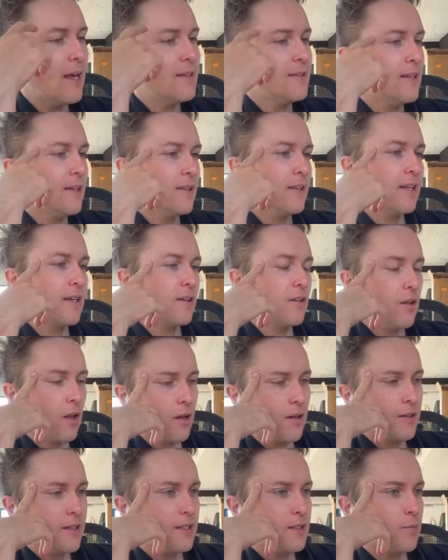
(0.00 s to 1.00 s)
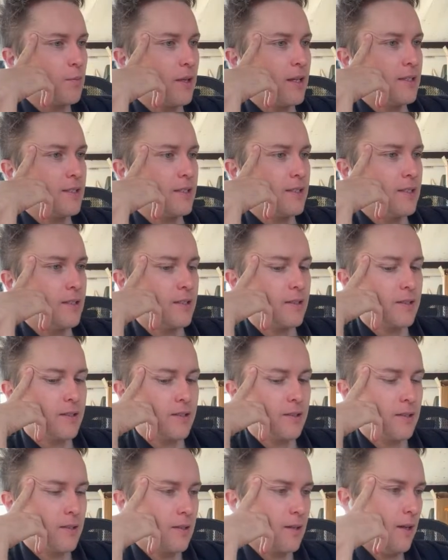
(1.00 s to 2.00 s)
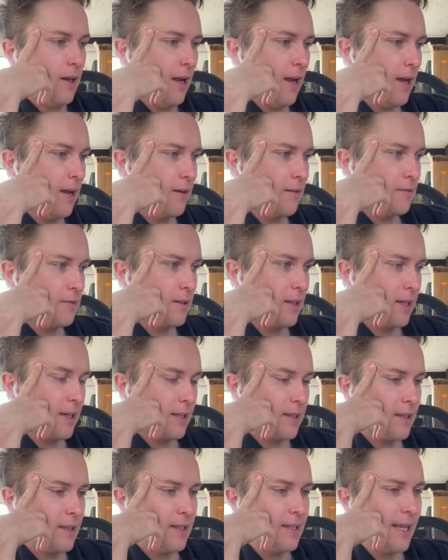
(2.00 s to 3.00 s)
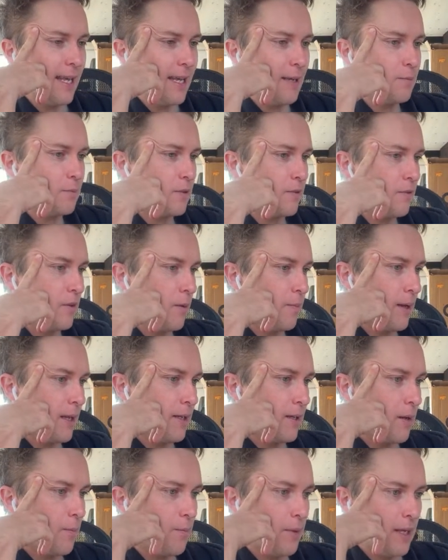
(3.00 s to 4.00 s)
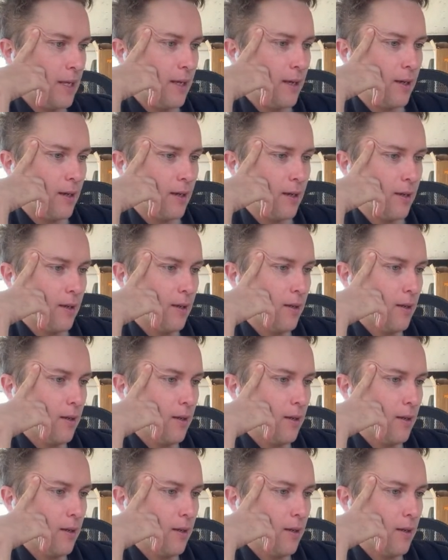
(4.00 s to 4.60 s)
like a lot of these places have like the names of them end up being